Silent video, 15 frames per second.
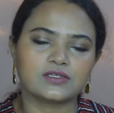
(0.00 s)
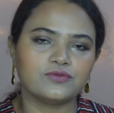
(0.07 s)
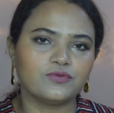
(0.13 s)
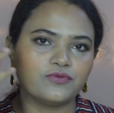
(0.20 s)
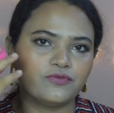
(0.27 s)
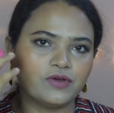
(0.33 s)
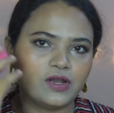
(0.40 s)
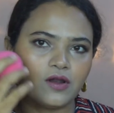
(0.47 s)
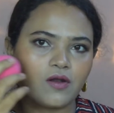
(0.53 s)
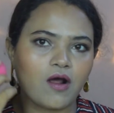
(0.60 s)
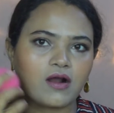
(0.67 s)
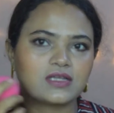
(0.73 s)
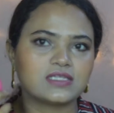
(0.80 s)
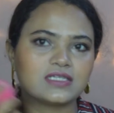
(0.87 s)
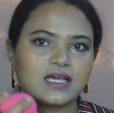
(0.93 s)
you will
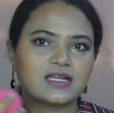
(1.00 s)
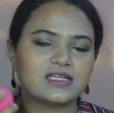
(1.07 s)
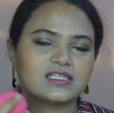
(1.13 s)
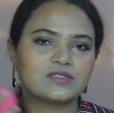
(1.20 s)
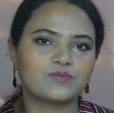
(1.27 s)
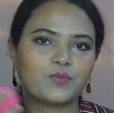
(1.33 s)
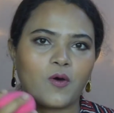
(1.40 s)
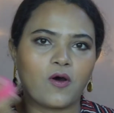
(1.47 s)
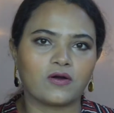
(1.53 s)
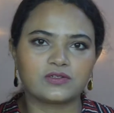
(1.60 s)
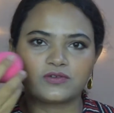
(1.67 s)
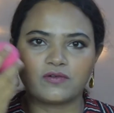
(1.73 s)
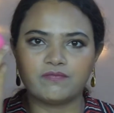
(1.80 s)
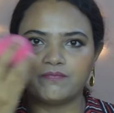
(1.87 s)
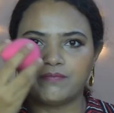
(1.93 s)
not see any spots
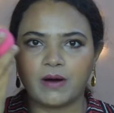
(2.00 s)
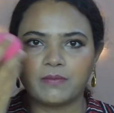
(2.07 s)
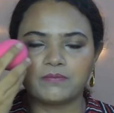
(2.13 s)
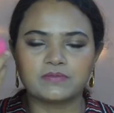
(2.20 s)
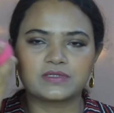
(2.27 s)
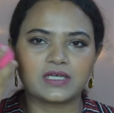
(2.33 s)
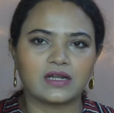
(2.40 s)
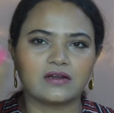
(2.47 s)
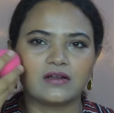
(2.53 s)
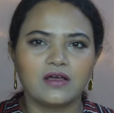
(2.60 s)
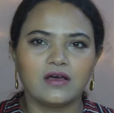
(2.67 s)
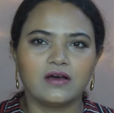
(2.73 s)
of bumps and